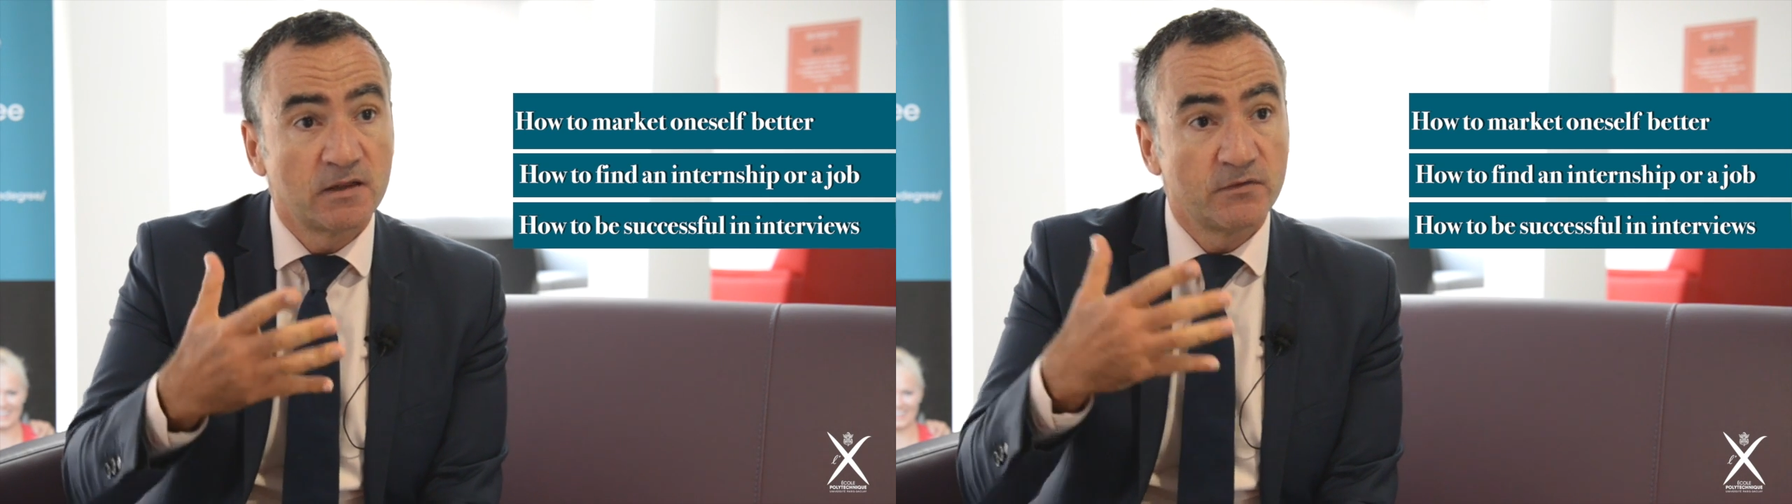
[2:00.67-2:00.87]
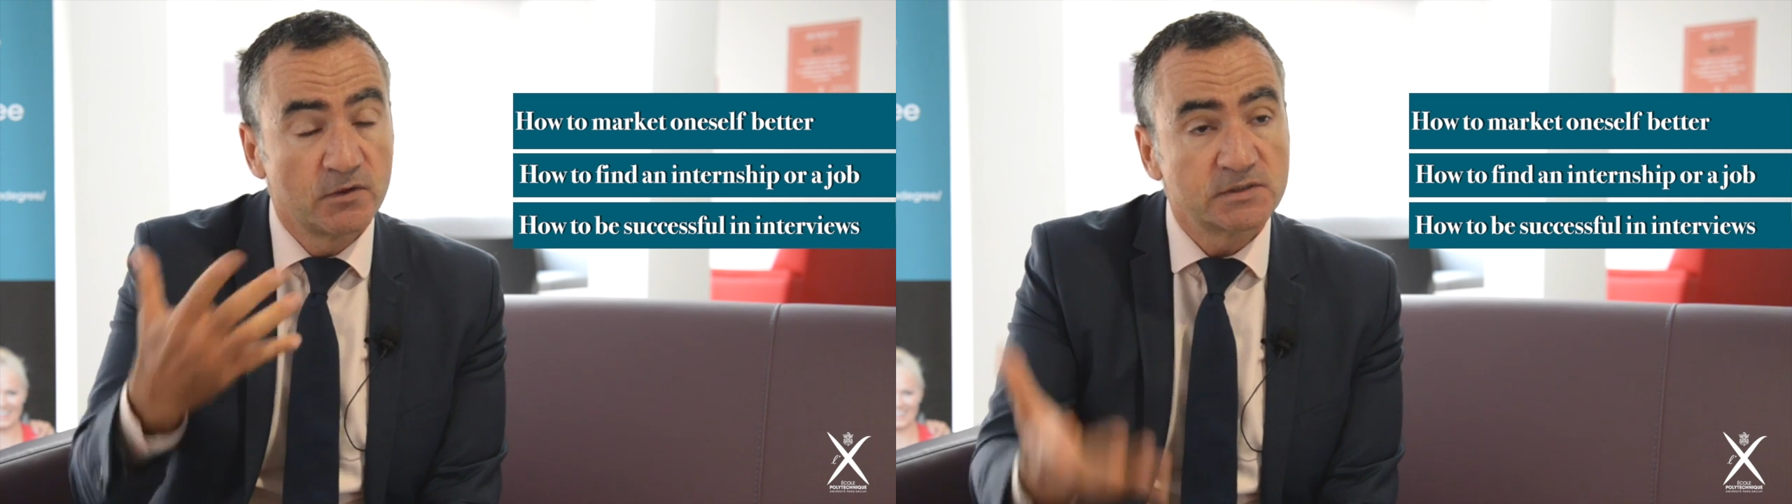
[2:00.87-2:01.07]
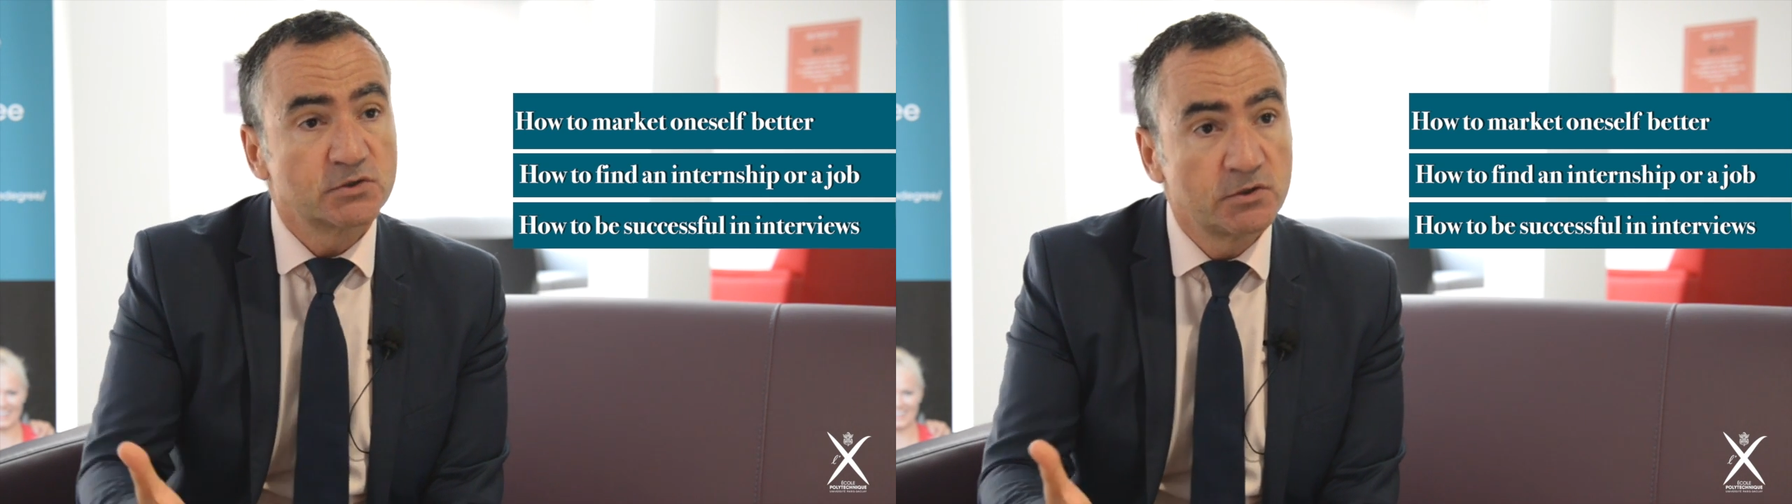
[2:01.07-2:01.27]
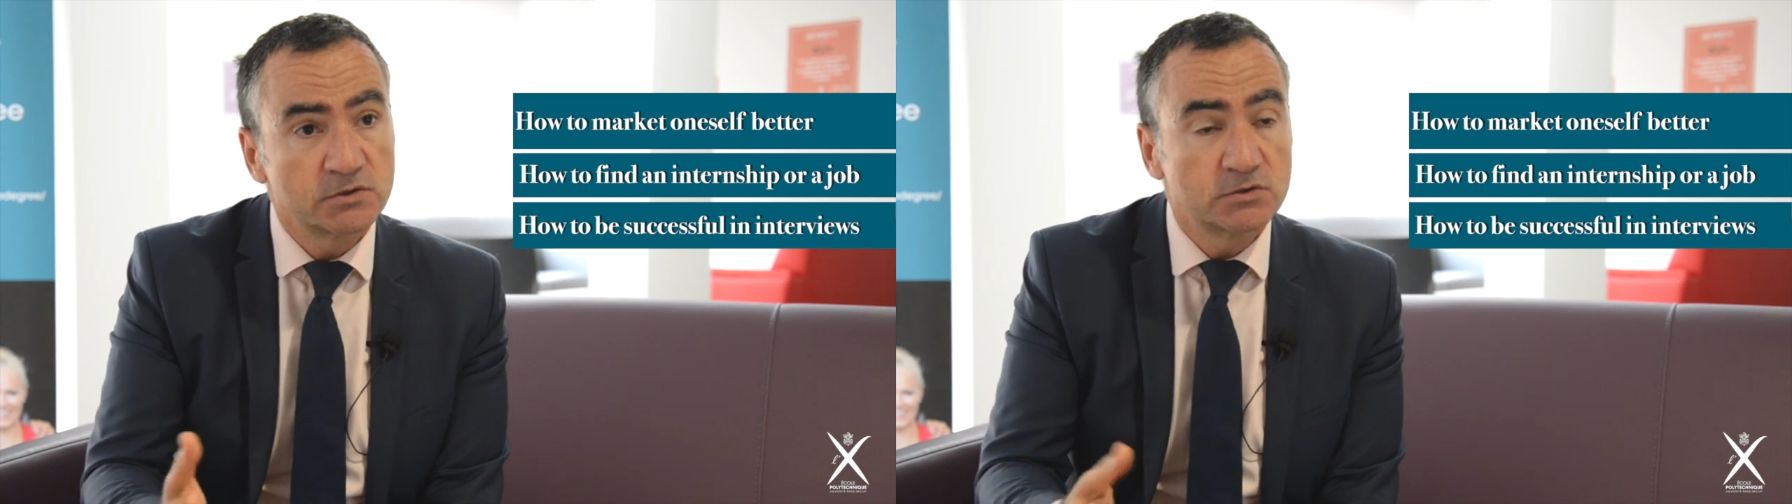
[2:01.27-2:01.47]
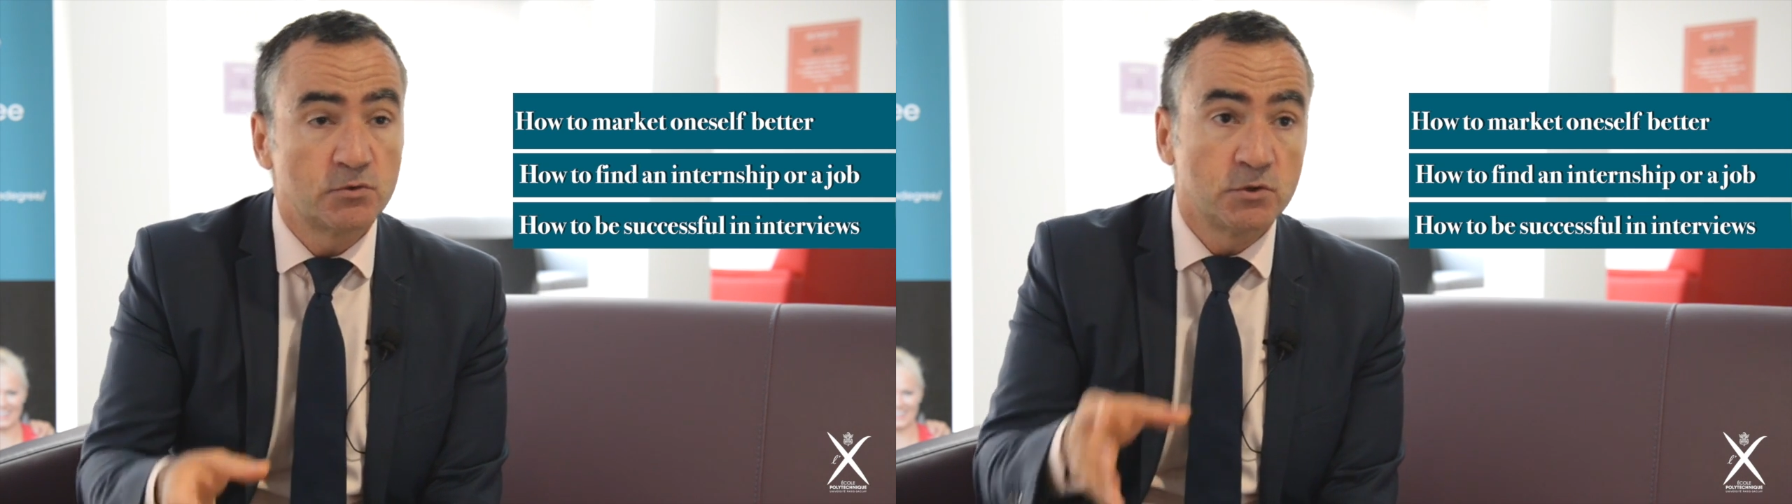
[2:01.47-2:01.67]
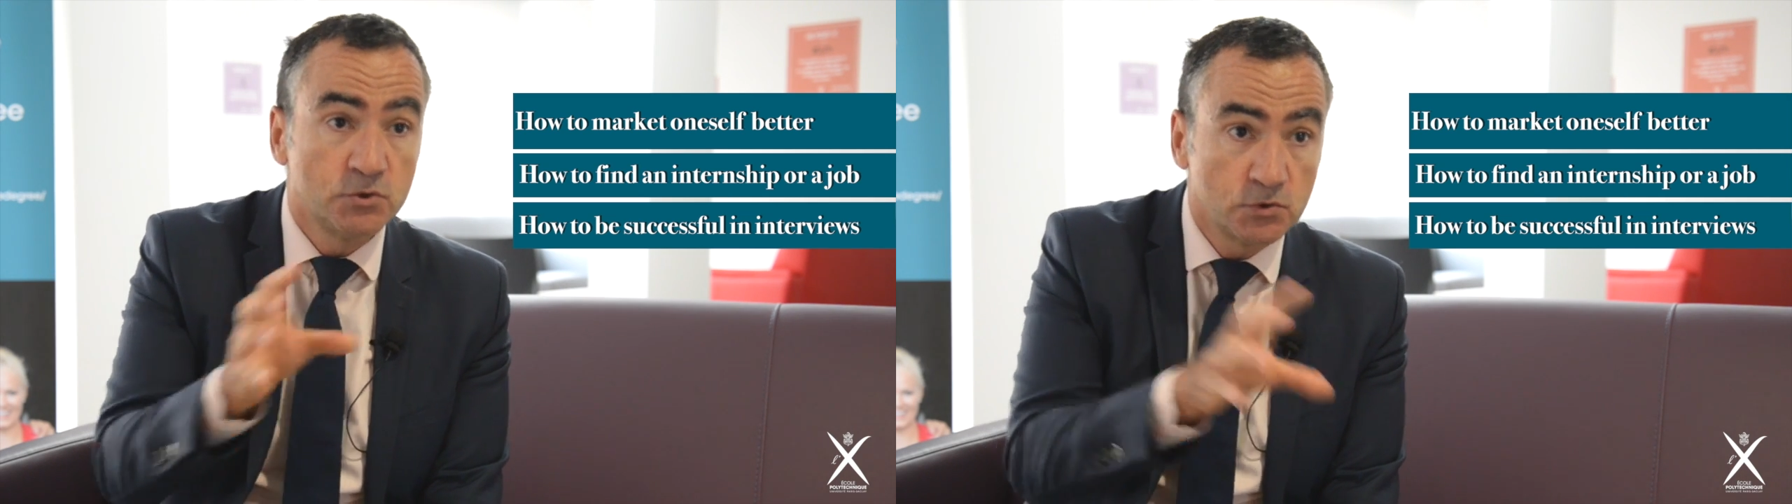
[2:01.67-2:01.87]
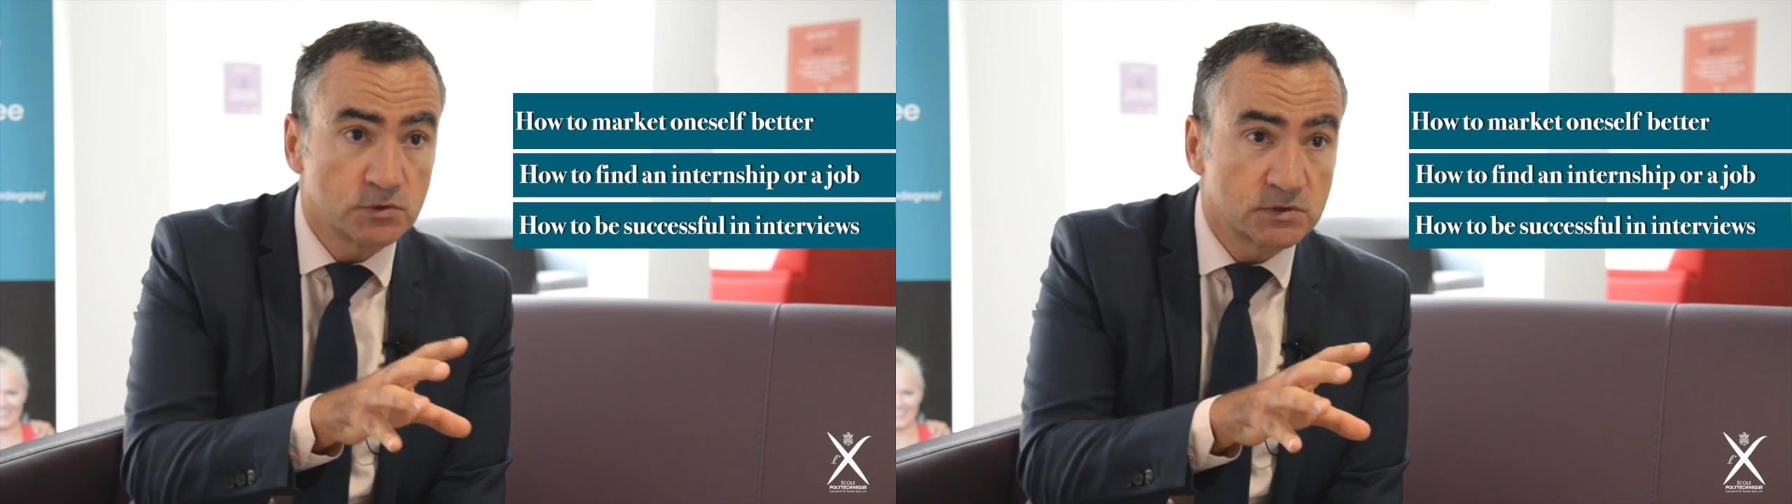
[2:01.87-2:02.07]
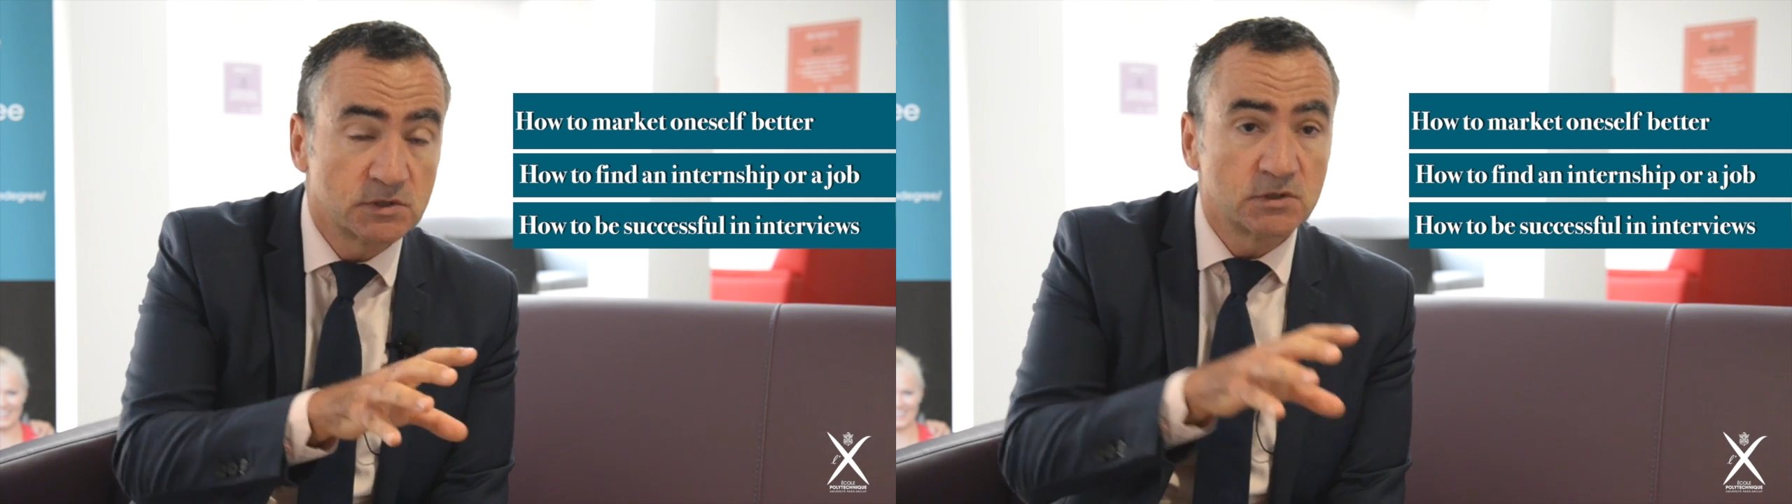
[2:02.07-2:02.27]
the student the
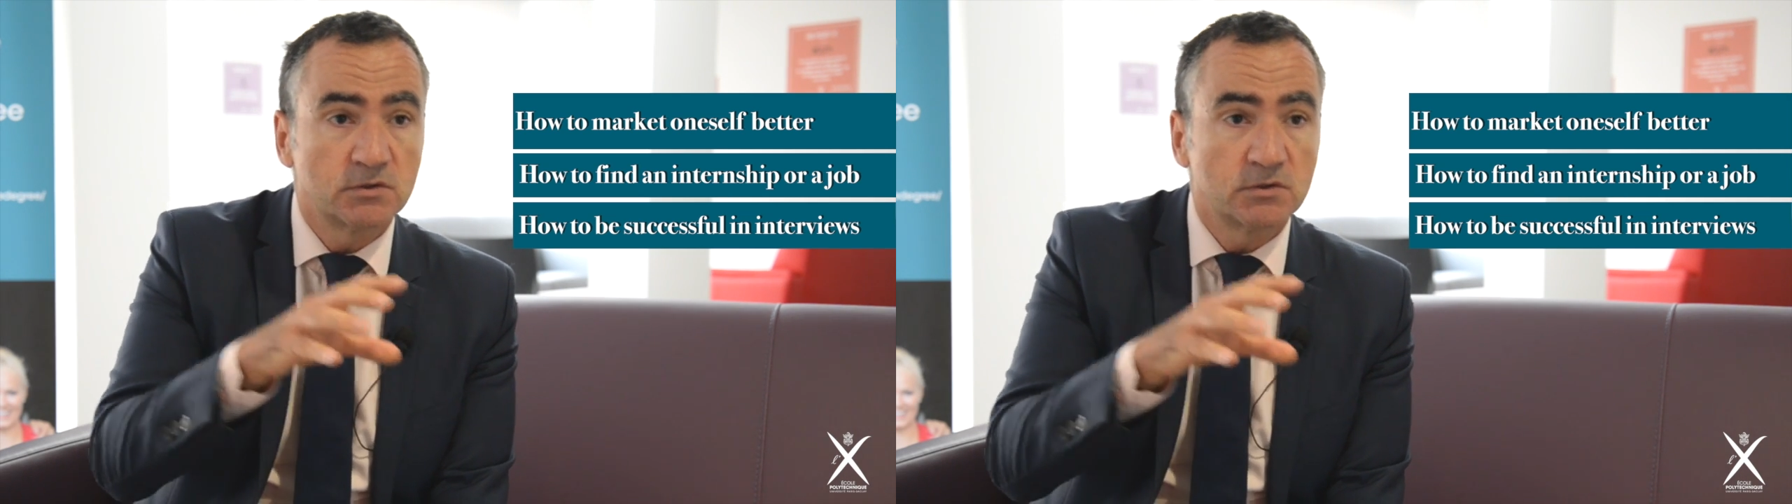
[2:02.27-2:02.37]
do's,